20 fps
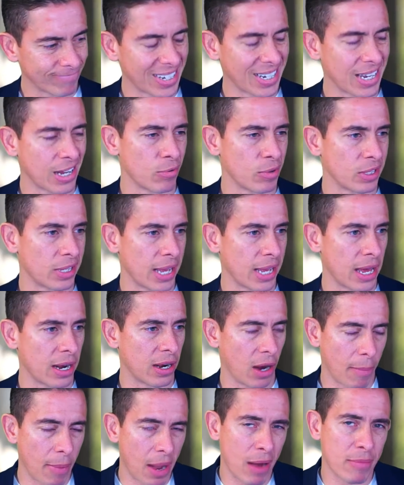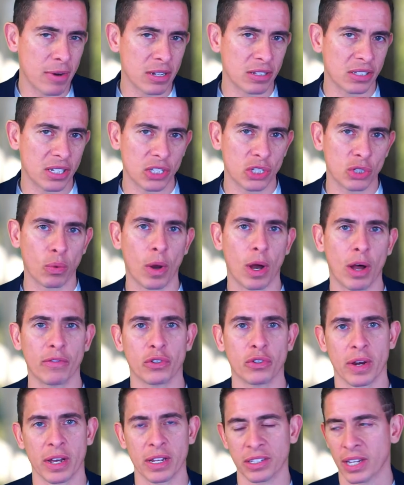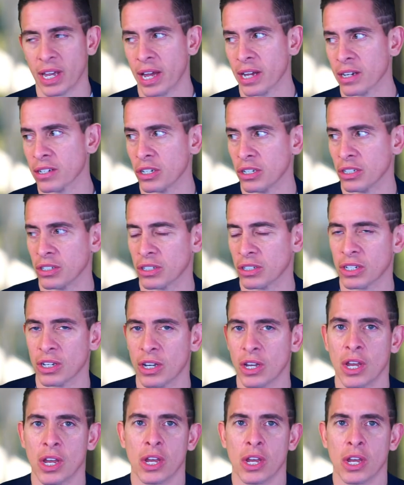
I got to really add it up. I'm going to say 12 transactions